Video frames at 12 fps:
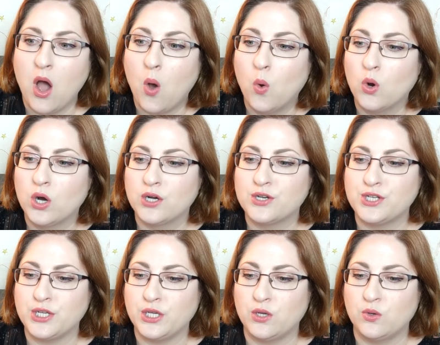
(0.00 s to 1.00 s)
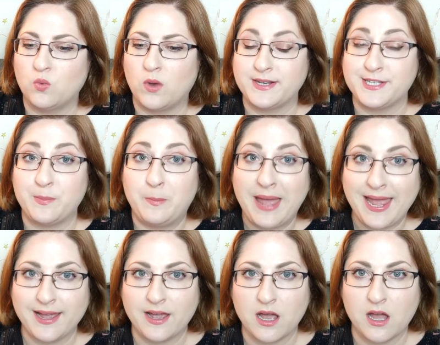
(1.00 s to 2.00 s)
Or do you want to
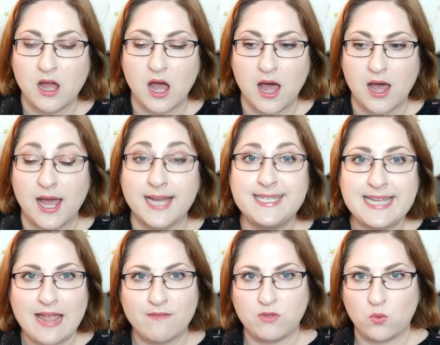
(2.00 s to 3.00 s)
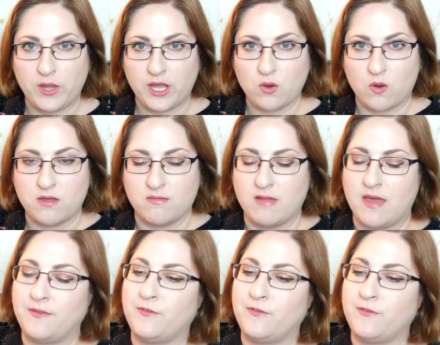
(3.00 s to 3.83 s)
pick uh, a day of the week or the month?